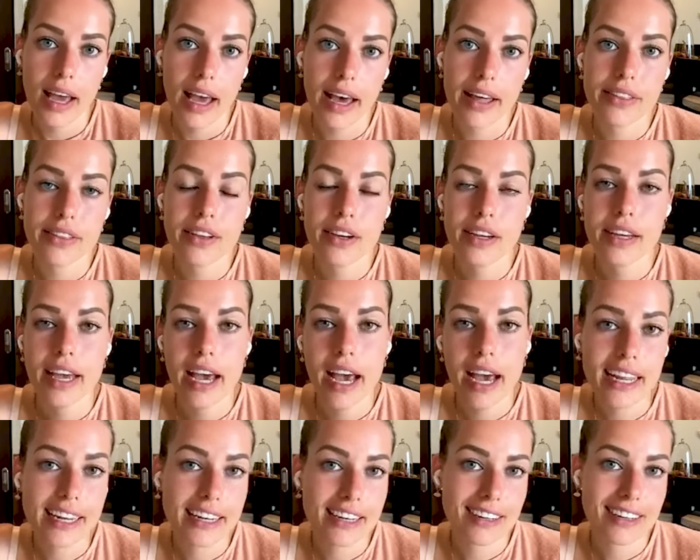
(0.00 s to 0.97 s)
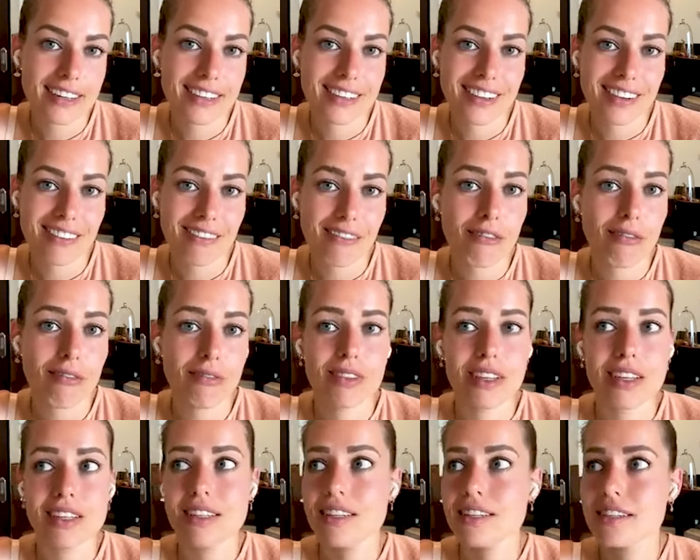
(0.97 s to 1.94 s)
And again,
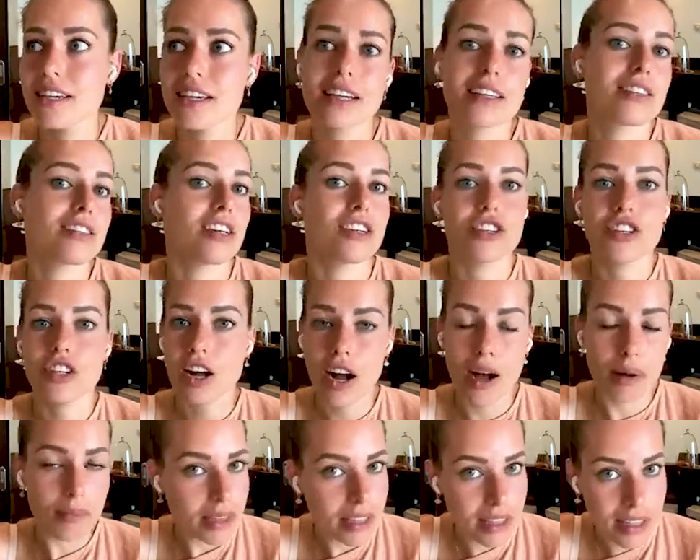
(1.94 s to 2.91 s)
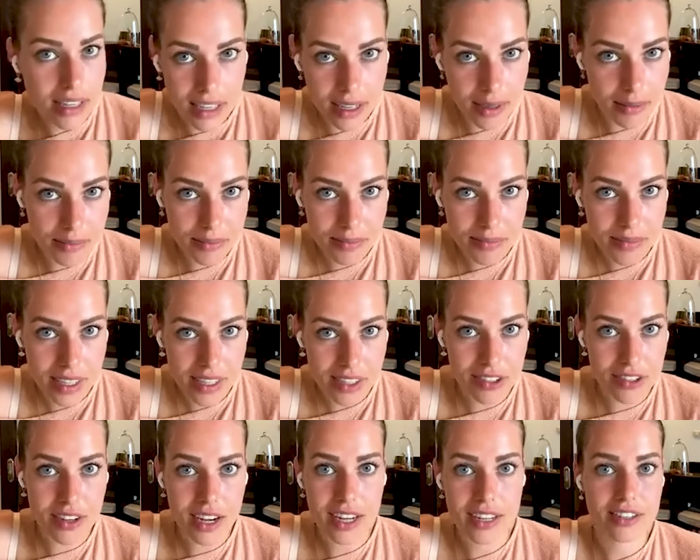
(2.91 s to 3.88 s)
this is like such a common theme, as
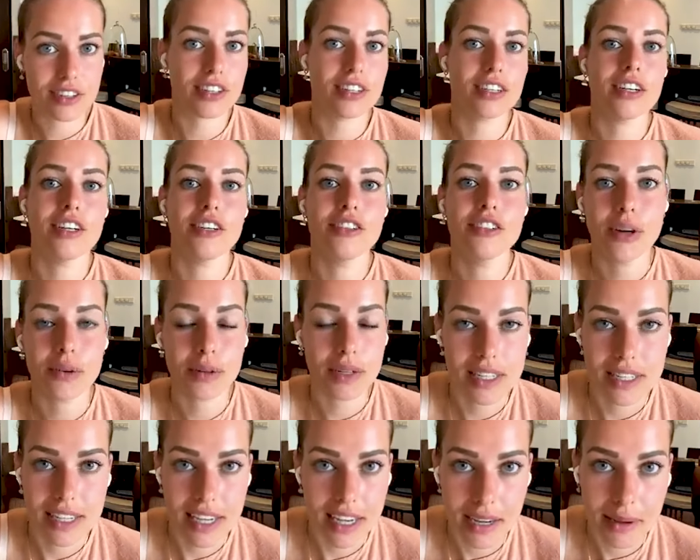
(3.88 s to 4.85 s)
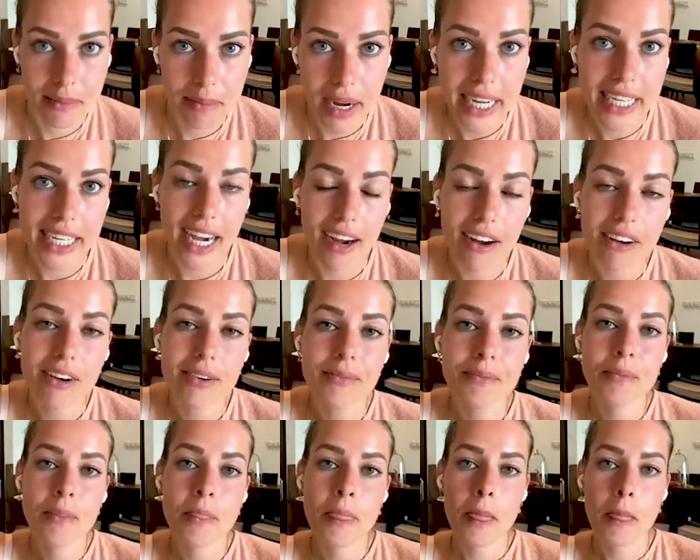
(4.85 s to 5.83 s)
you guys are noticing by now.
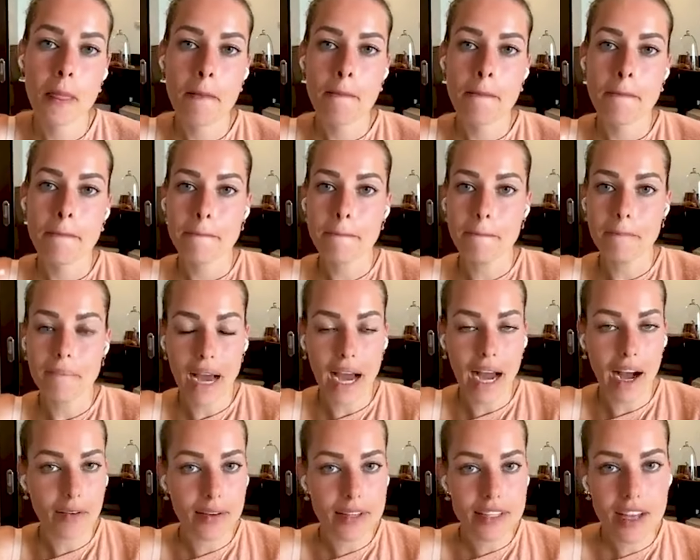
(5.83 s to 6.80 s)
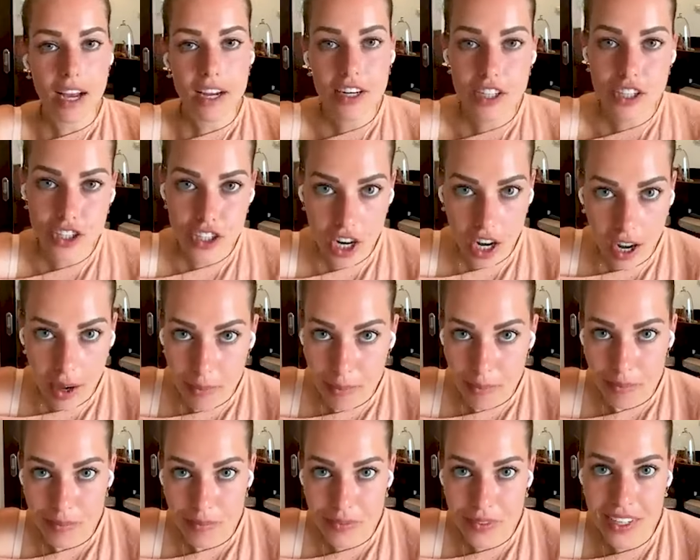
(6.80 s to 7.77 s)
The how is not your
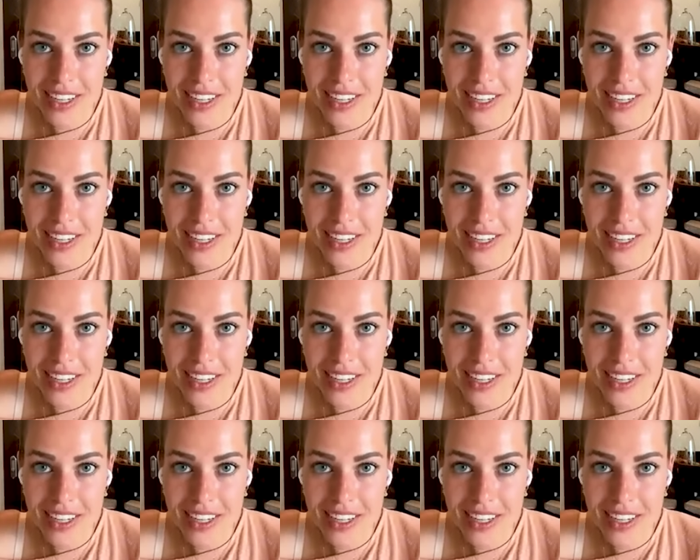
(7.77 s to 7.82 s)
job.